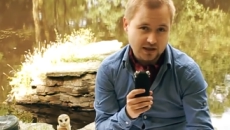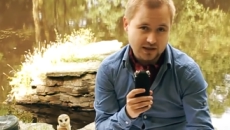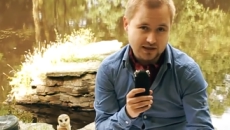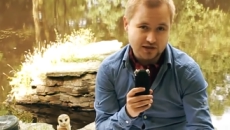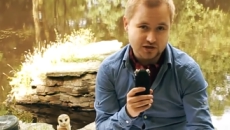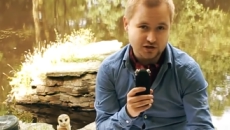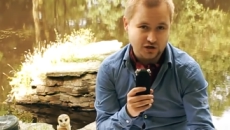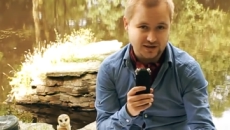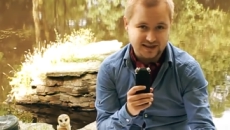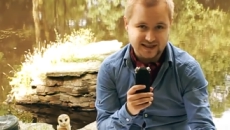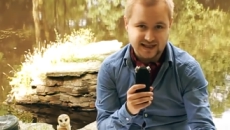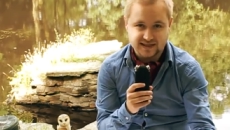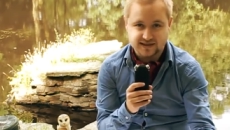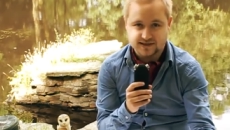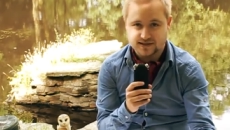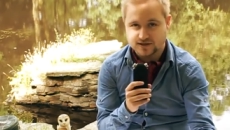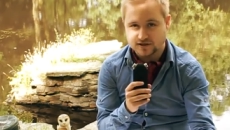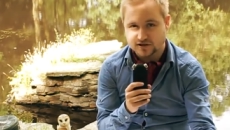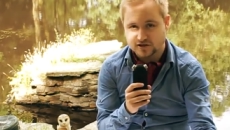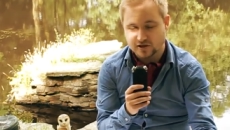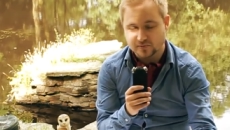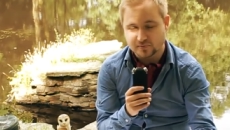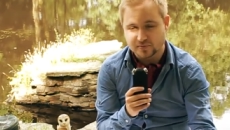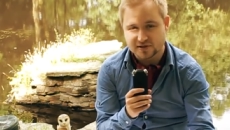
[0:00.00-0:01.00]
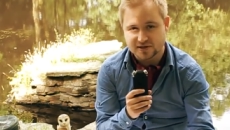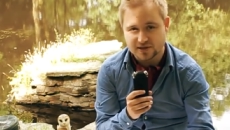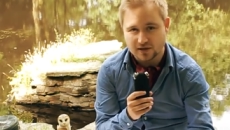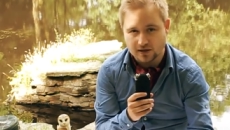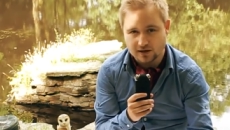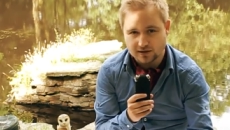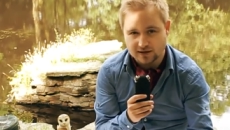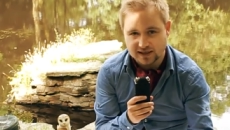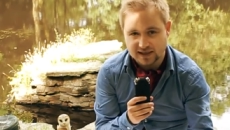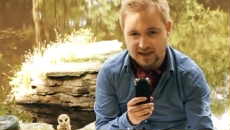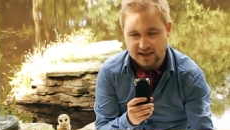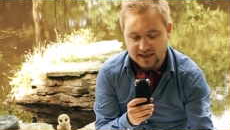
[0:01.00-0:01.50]
gigantic
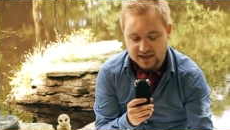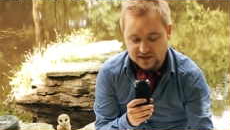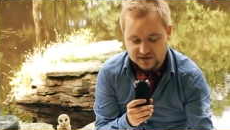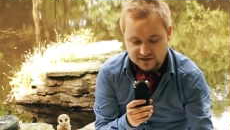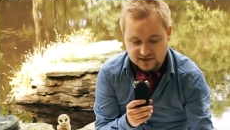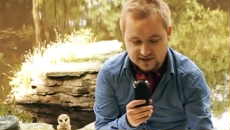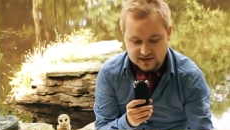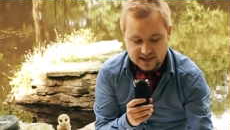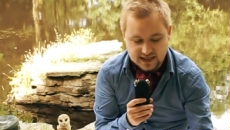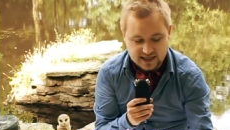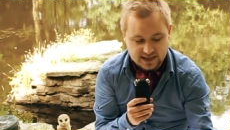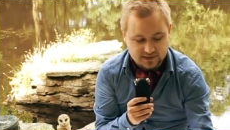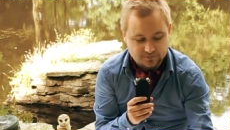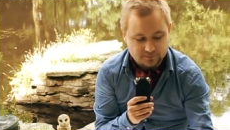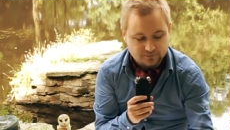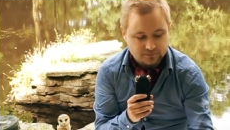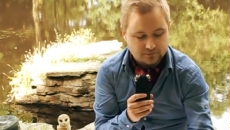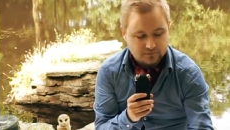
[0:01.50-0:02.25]
superstar that he is today.